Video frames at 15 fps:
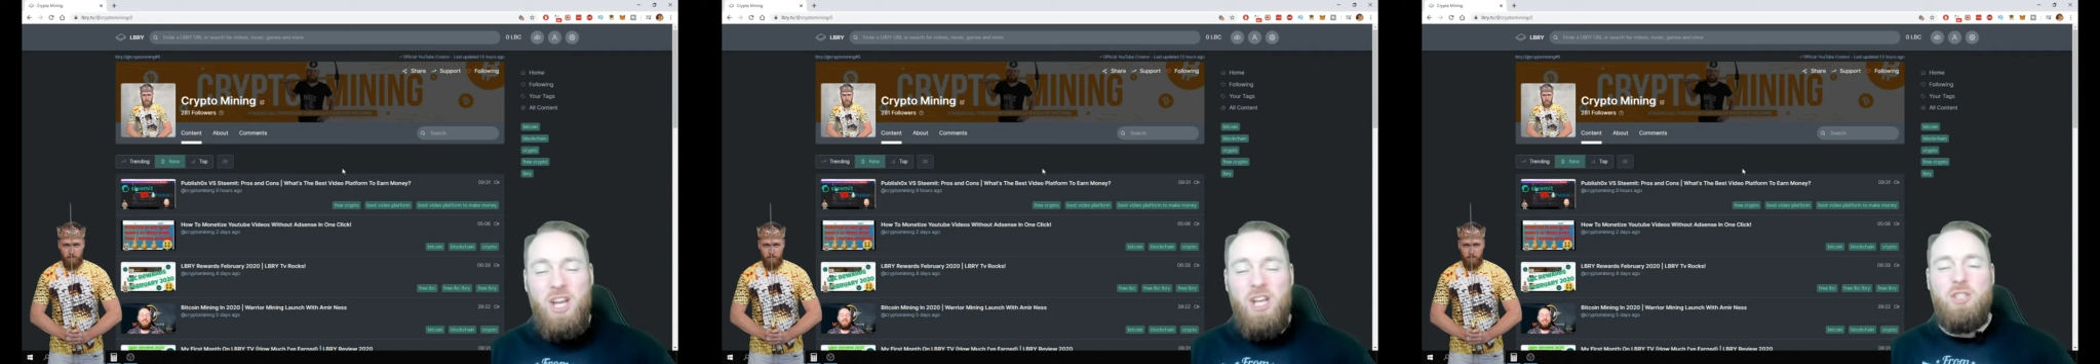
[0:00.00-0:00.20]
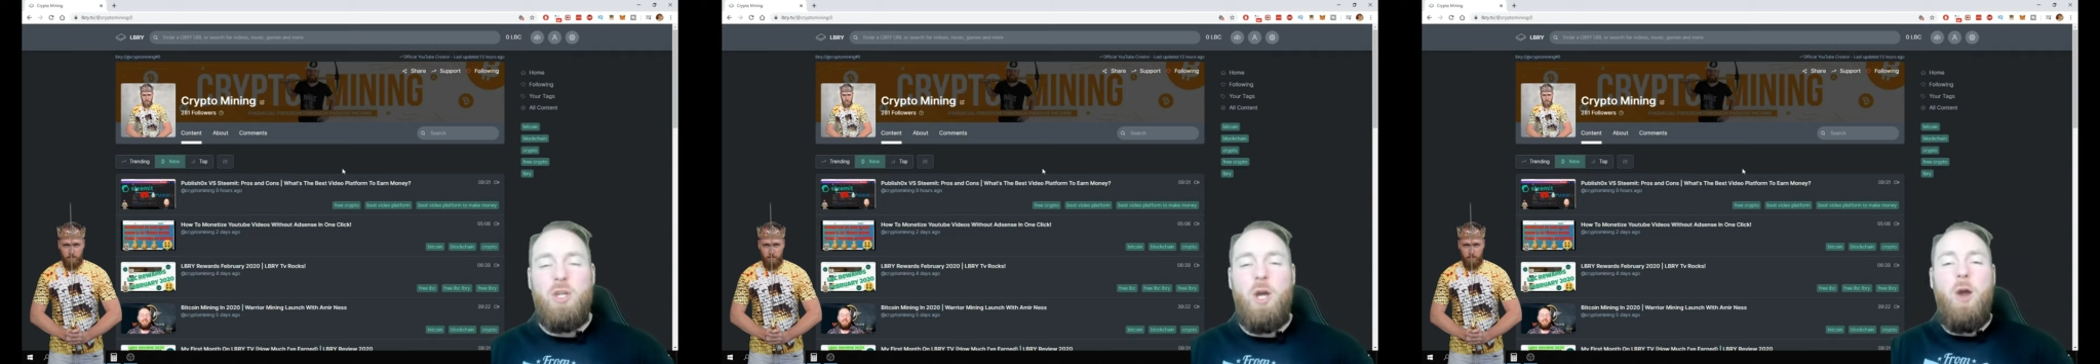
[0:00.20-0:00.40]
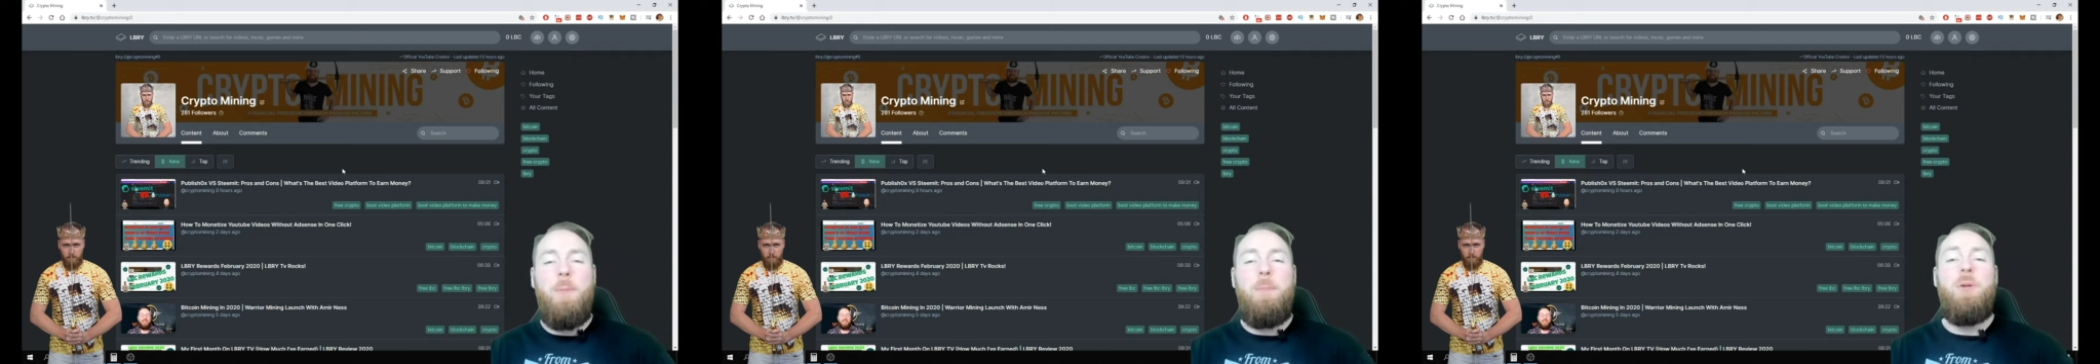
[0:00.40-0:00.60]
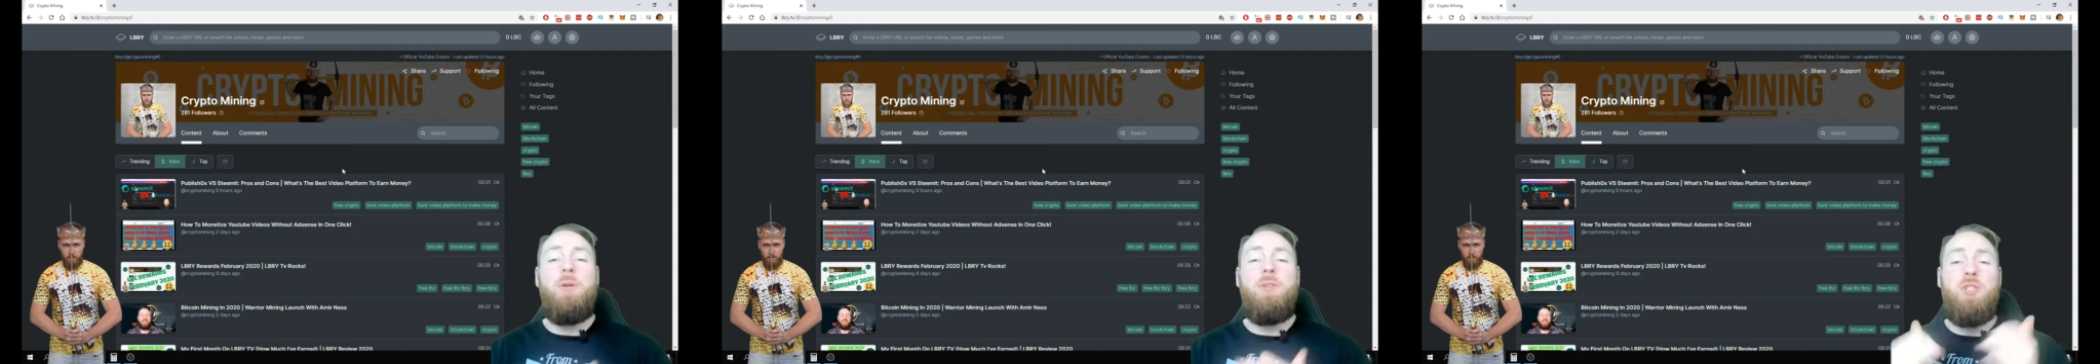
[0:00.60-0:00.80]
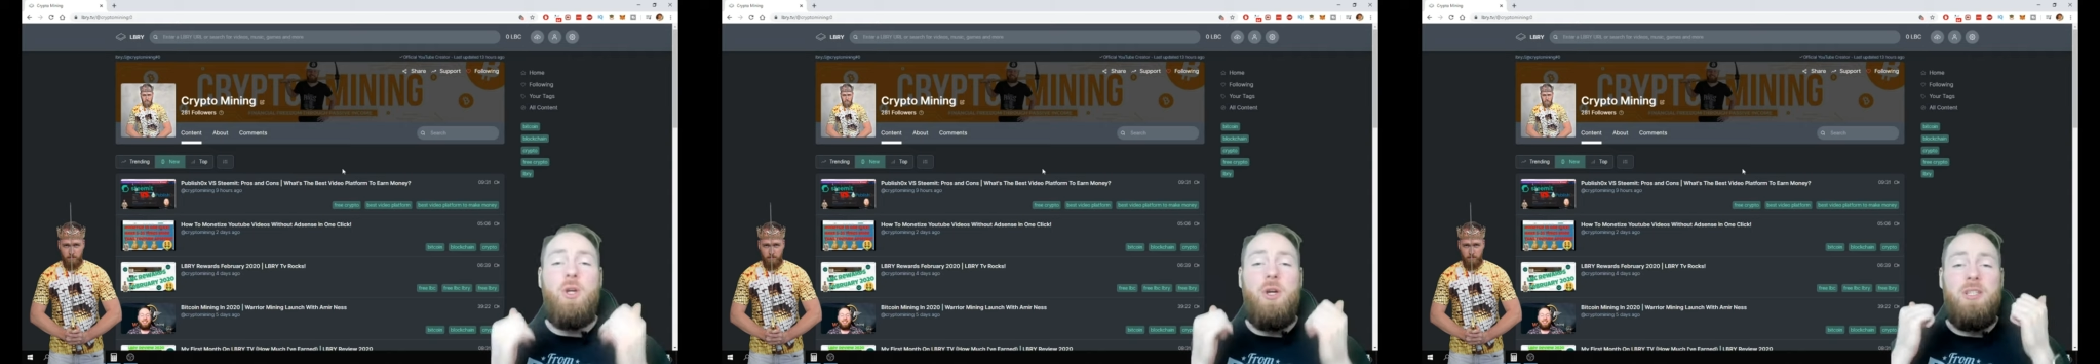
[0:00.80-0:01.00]
So I hope you
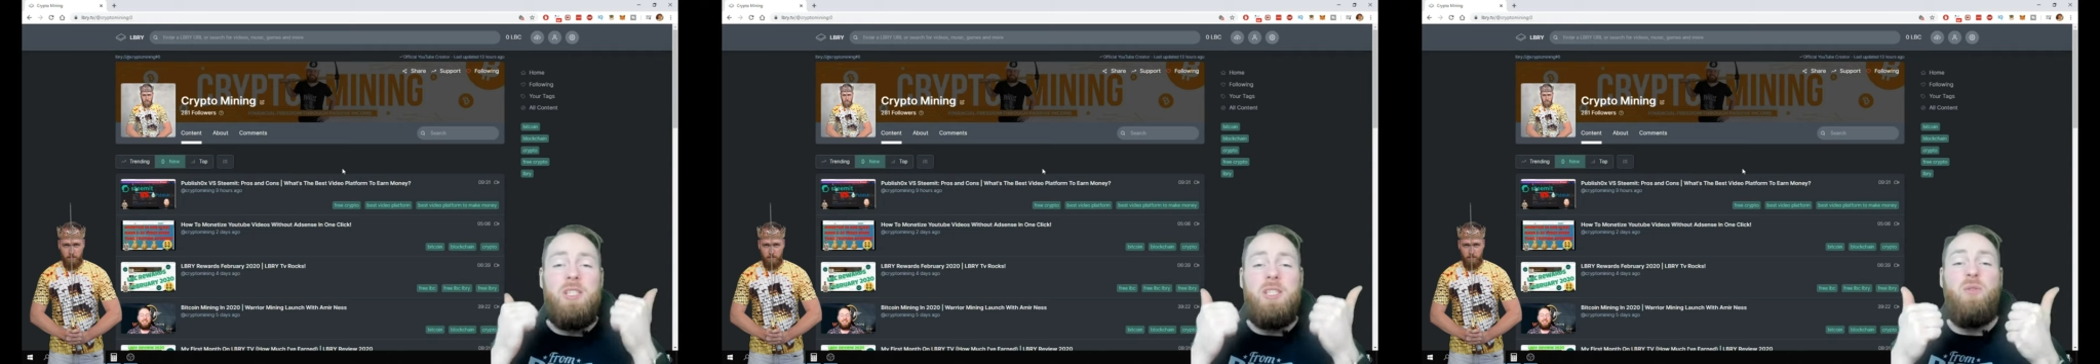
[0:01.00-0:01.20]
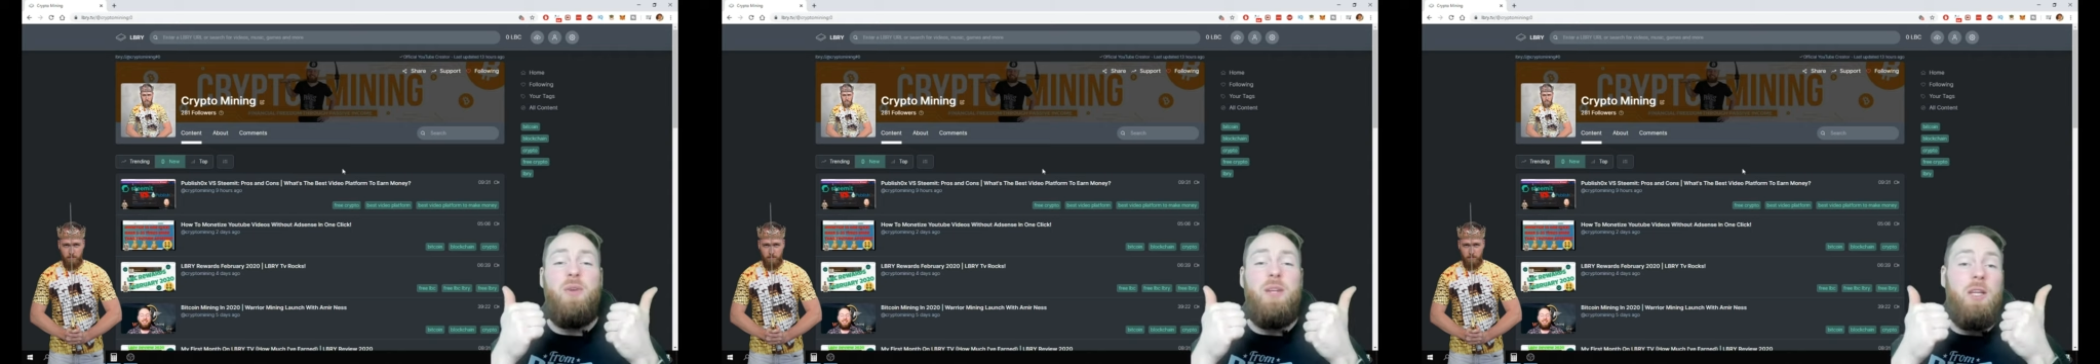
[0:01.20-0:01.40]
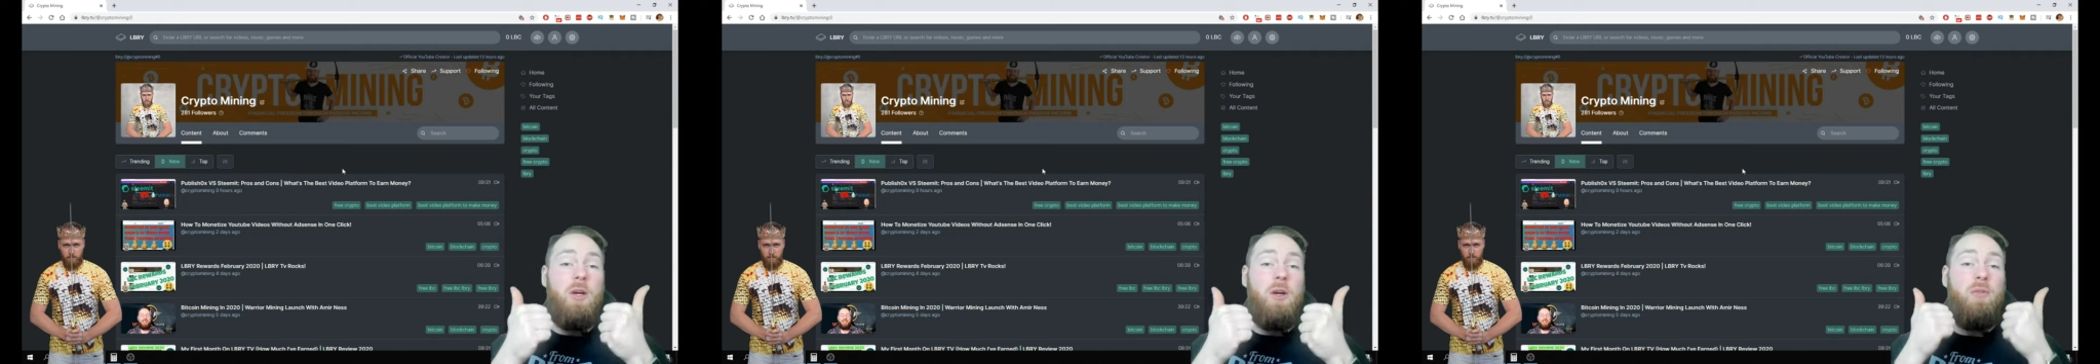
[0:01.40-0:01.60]
enjoyed this video.